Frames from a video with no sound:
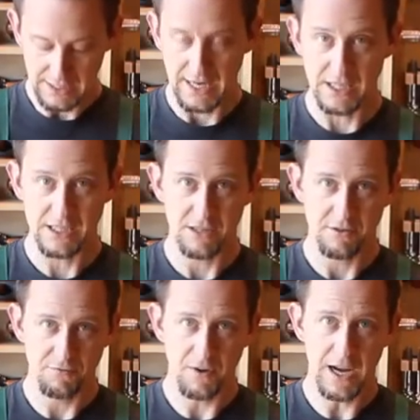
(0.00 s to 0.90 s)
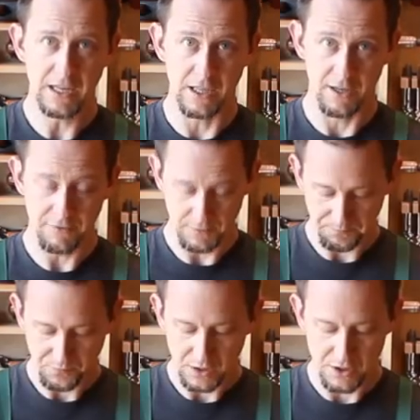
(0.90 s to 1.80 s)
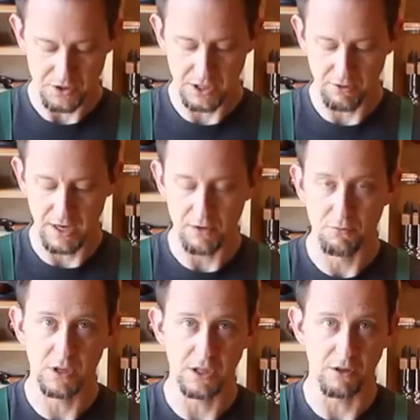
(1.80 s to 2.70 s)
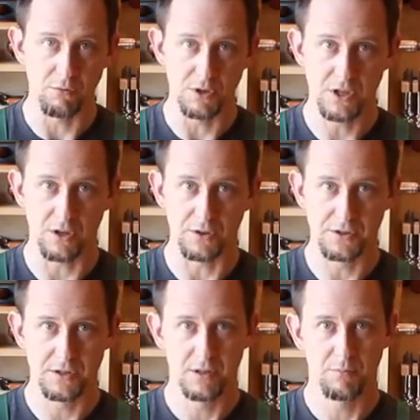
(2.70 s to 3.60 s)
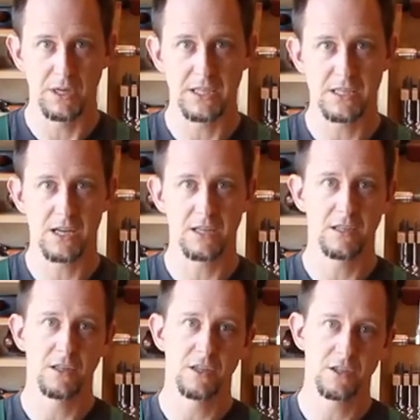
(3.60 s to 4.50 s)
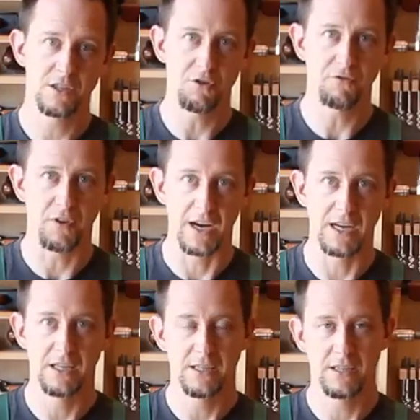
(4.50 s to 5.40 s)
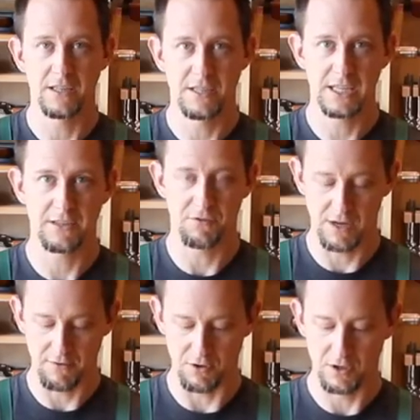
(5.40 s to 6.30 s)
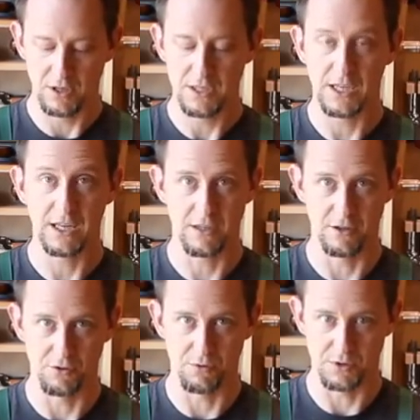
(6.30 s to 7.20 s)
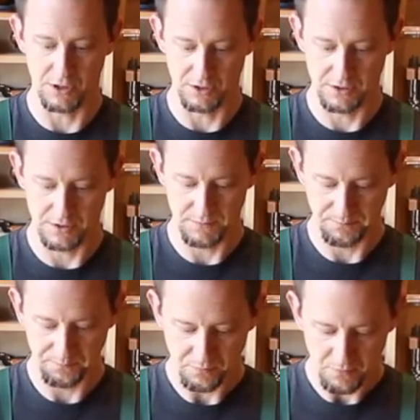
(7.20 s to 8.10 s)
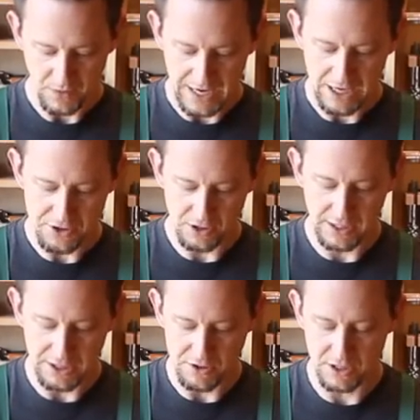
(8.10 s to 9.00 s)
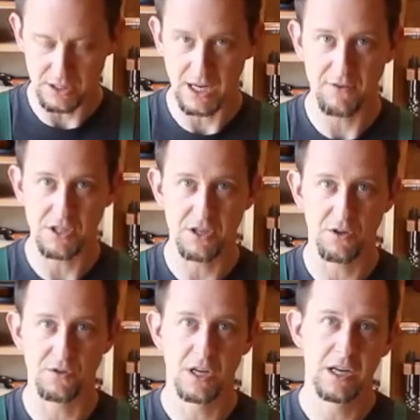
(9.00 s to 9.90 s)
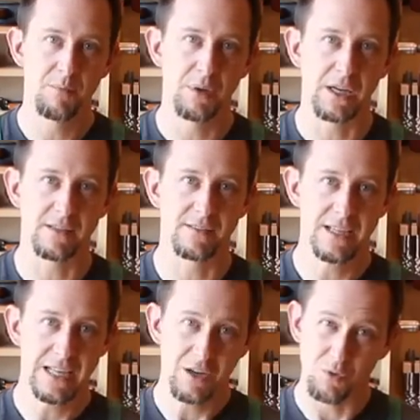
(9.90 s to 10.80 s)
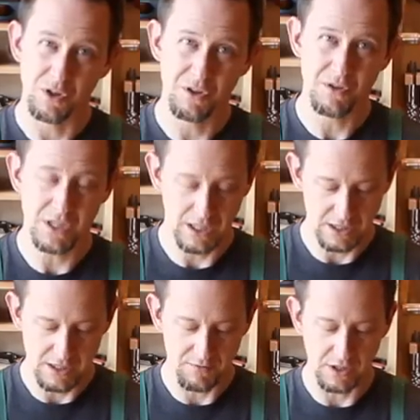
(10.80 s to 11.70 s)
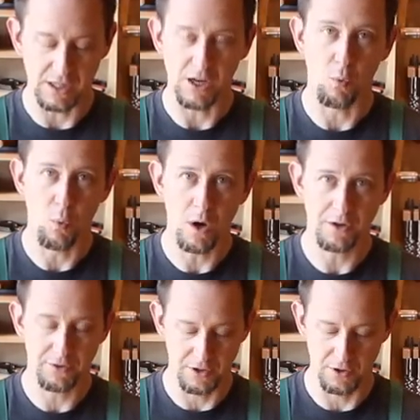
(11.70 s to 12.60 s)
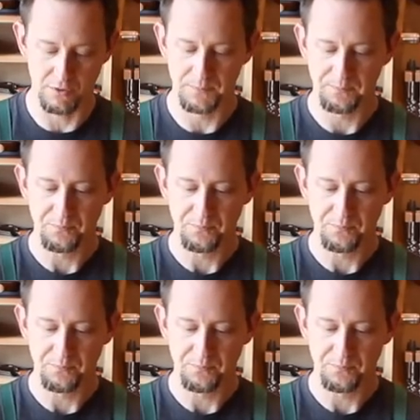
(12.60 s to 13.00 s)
and it's fine enough to generate really good results, but it's not so fine that it takes forever to get to those results. I also like using diamond stones because when you're using something like a water stone